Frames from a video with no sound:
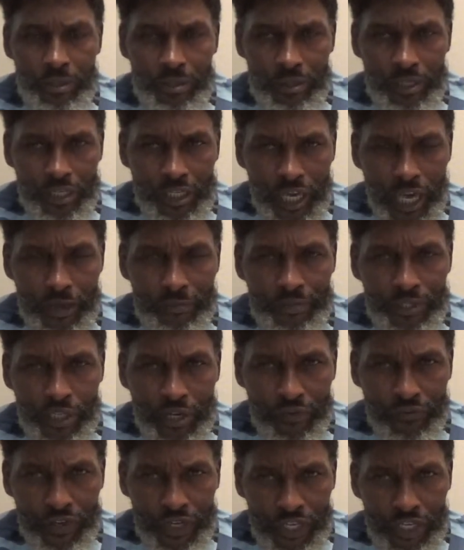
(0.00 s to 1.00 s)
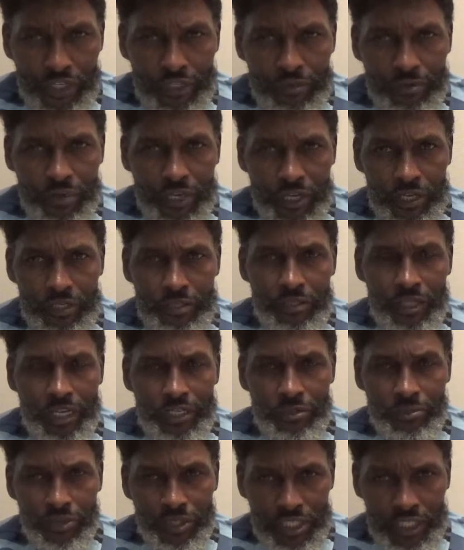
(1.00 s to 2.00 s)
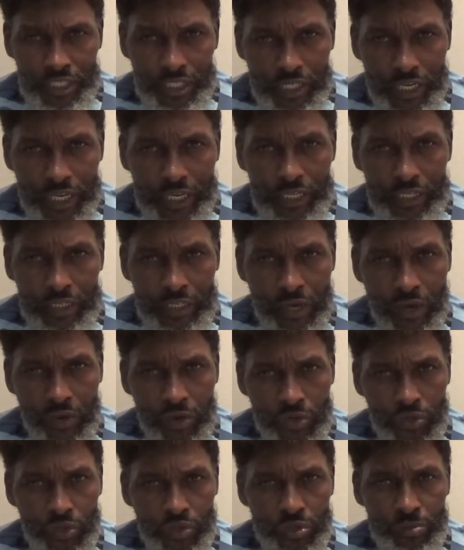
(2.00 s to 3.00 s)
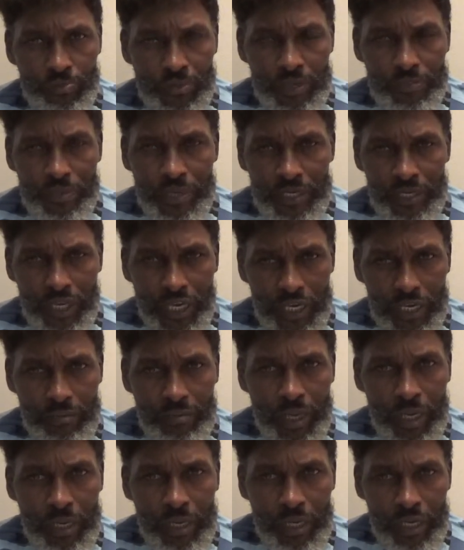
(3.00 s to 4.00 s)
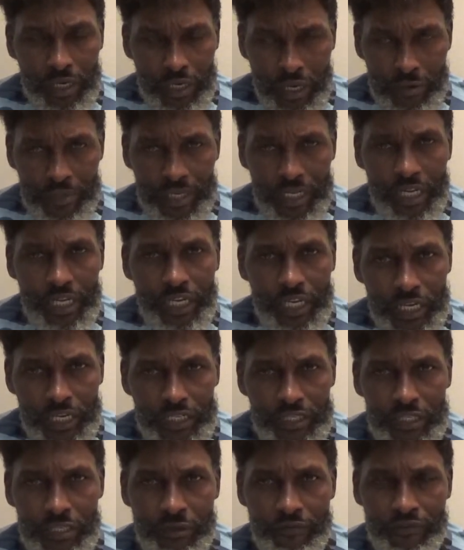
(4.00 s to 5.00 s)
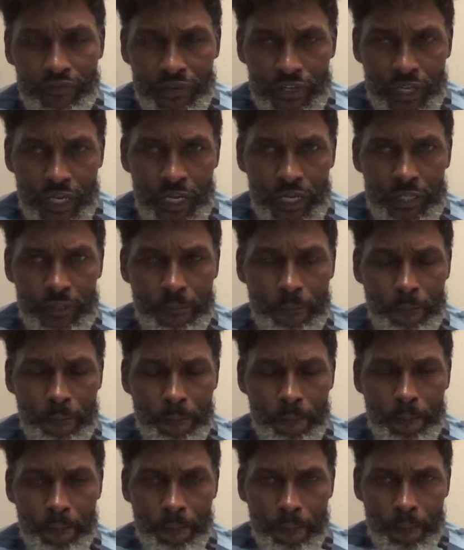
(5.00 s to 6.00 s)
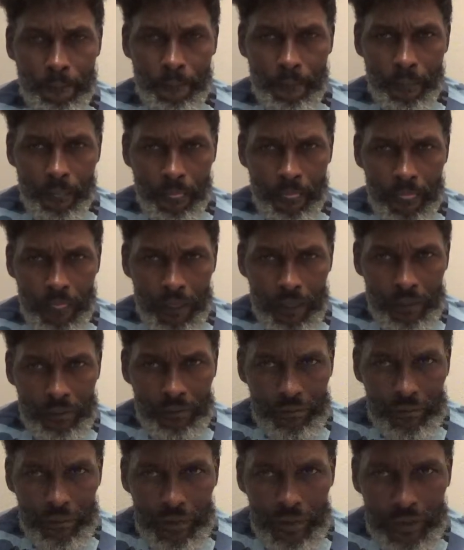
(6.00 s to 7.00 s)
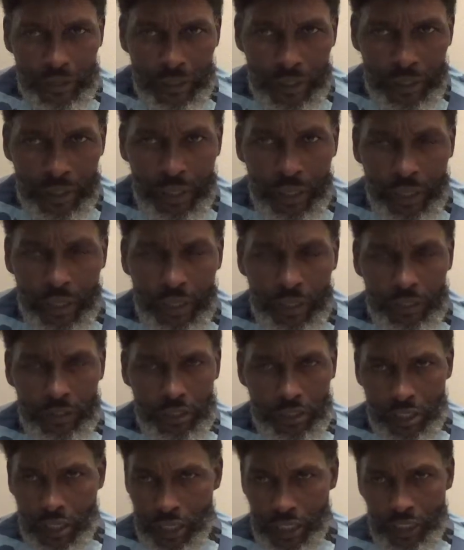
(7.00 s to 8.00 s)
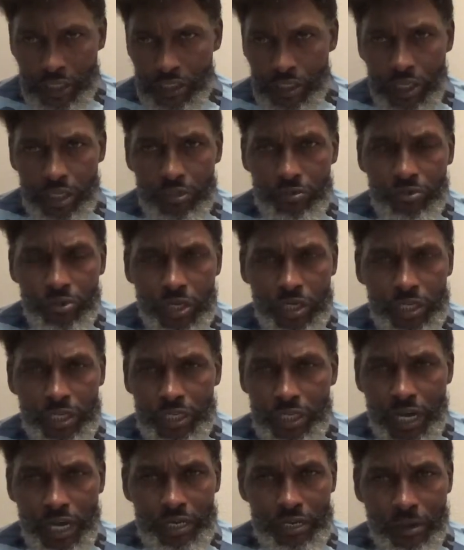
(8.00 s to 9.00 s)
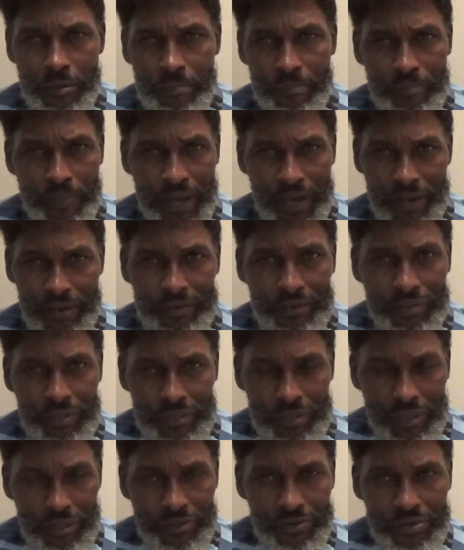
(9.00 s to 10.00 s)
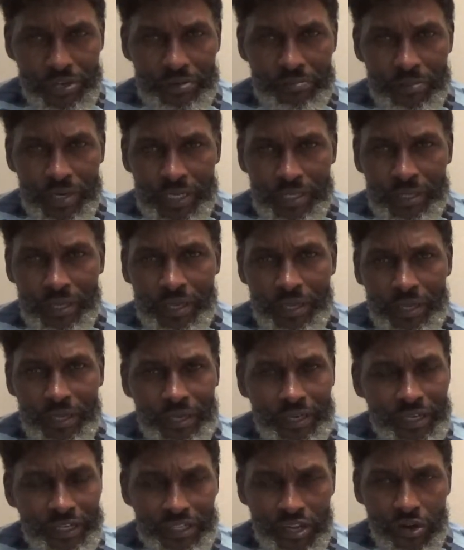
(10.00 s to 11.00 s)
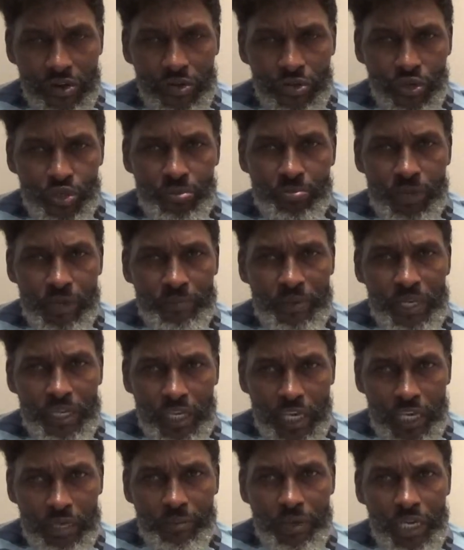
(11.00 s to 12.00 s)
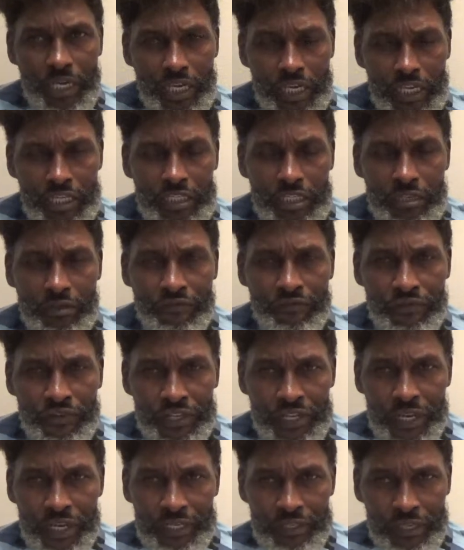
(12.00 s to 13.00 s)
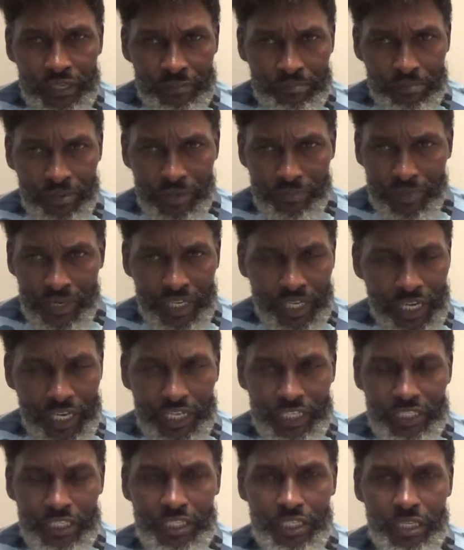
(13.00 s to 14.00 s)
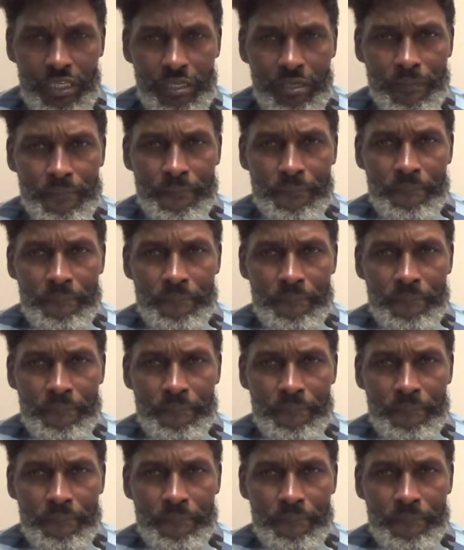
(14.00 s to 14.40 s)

the capital of Israel, and that's what he did. And all those people coming against him for that. See, just like he said, he was going to get out of the Paris Agreement, and all those people came against him for that, and people can't see.